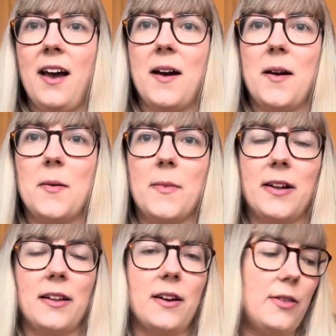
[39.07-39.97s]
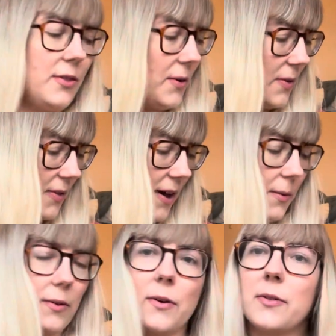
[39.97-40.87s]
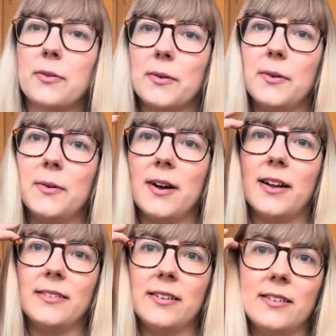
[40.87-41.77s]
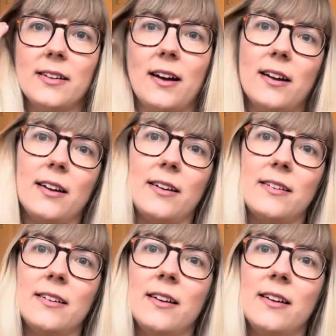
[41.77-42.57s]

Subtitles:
and I thought that I would go through and decide